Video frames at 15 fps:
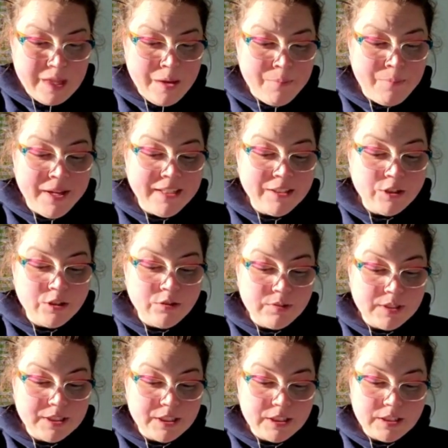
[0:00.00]
Being too
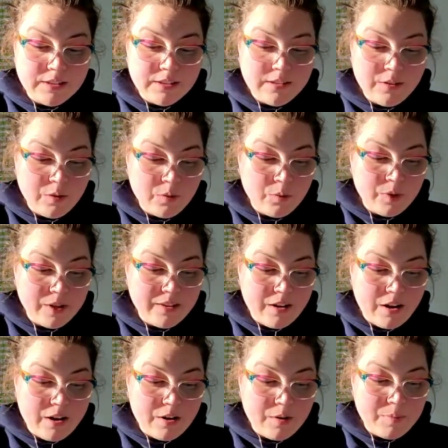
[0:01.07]
rigid with
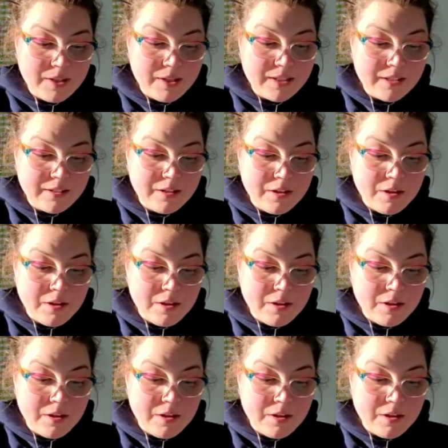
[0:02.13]
our opinion